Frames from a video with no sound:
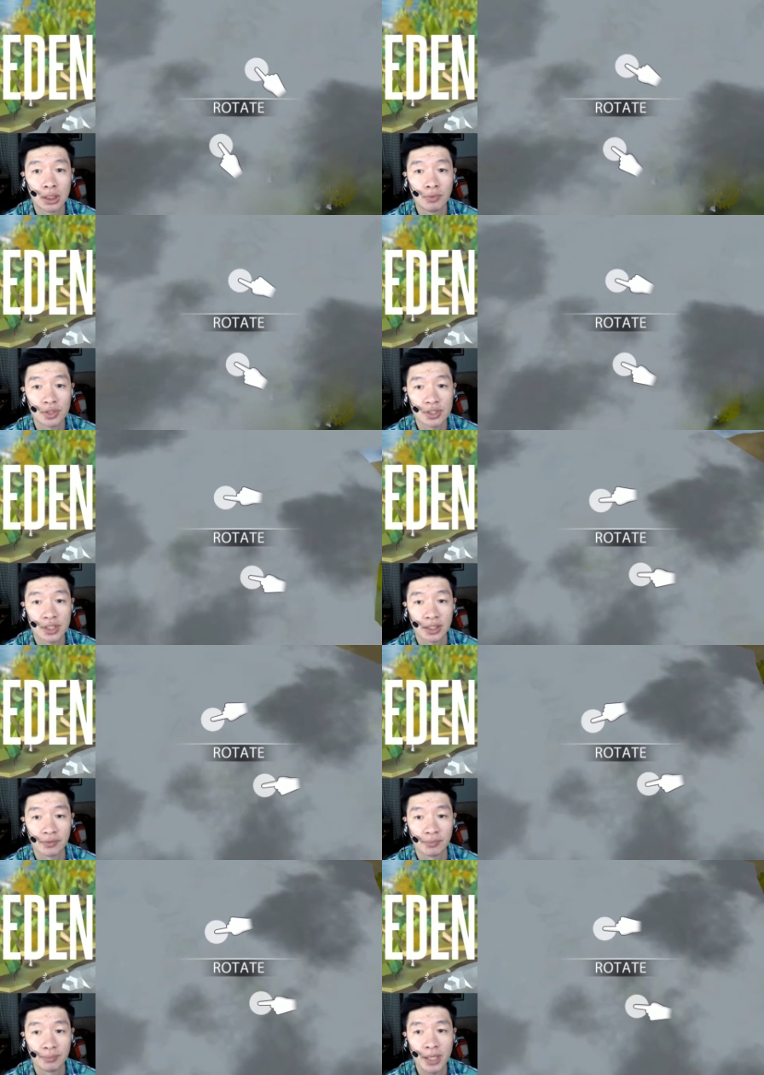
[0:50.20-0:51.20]
What's that?
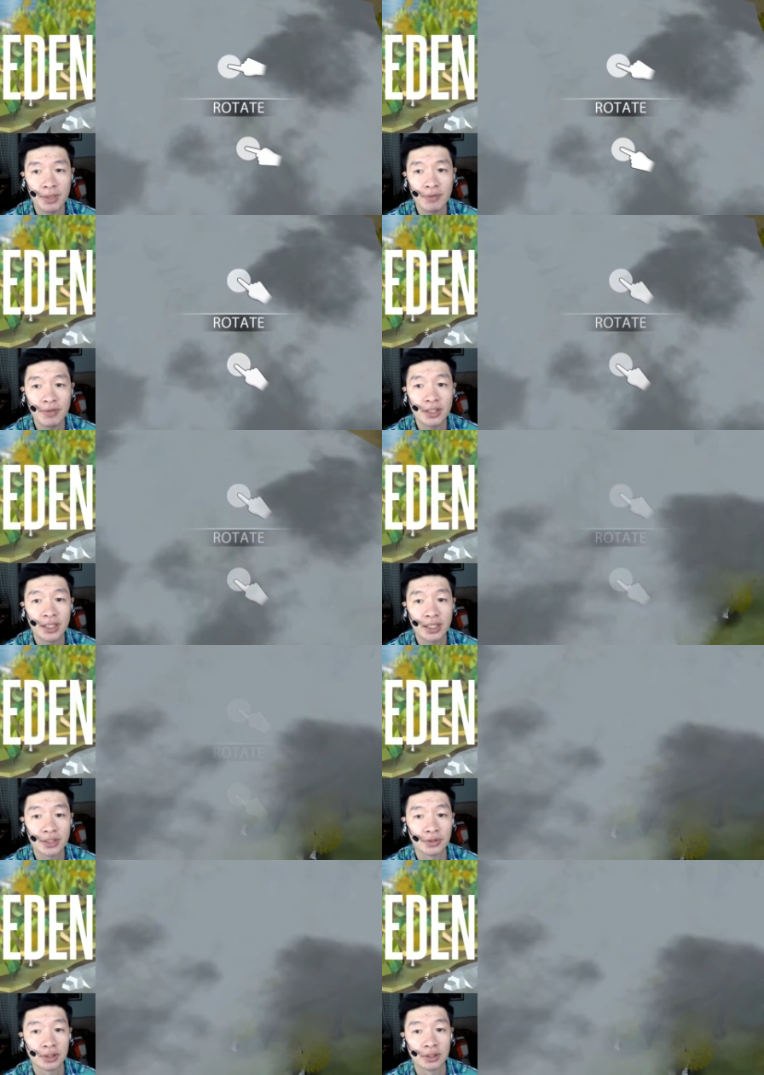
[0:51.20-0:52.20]
Maybe we
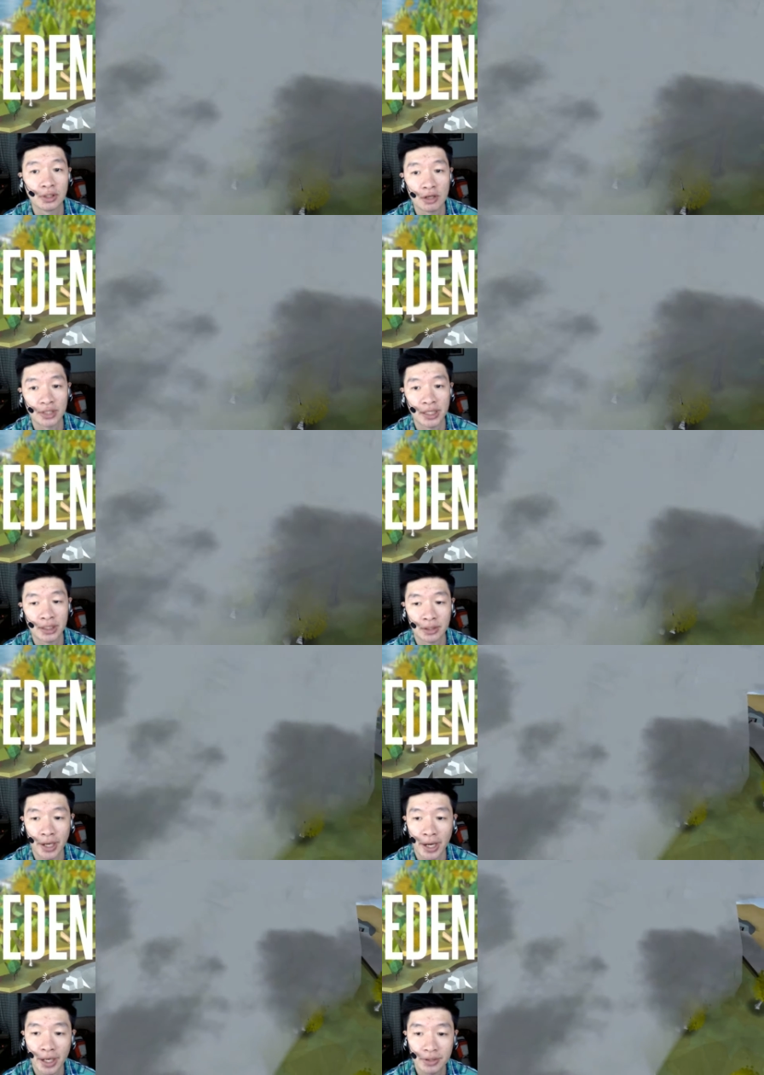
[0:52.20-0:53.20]
need to unlock that
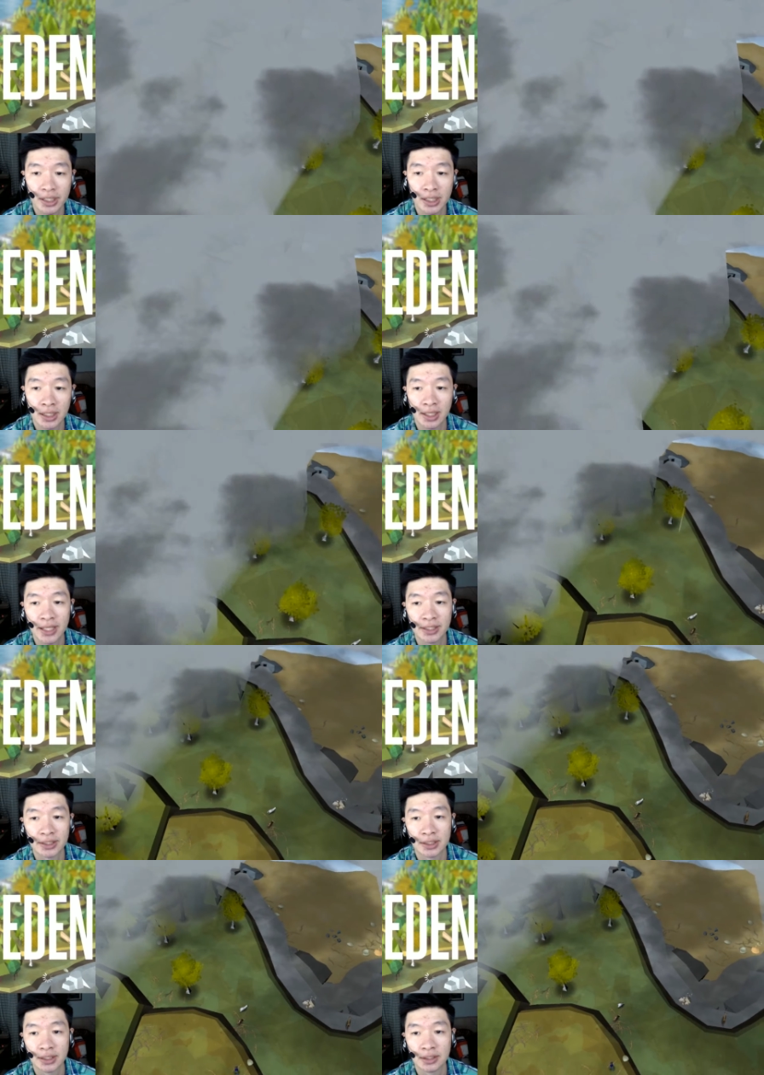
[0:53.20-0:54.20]
area
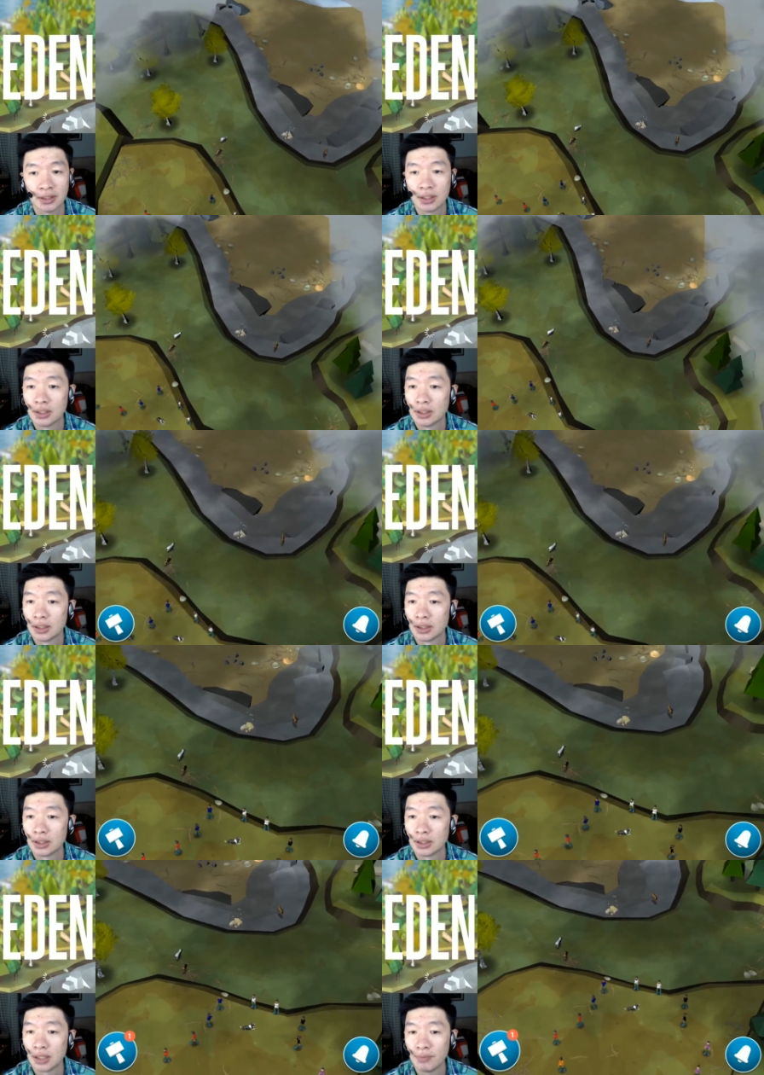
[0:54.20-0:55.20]
later.
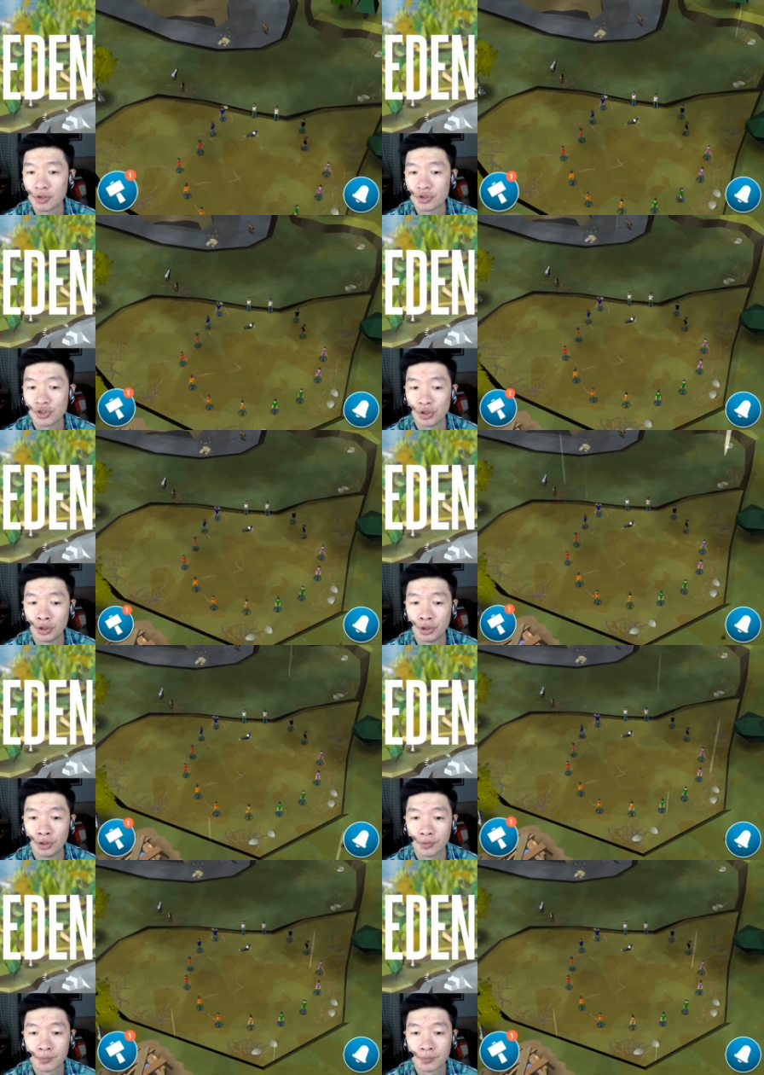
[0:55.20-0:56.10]
I'm not sure.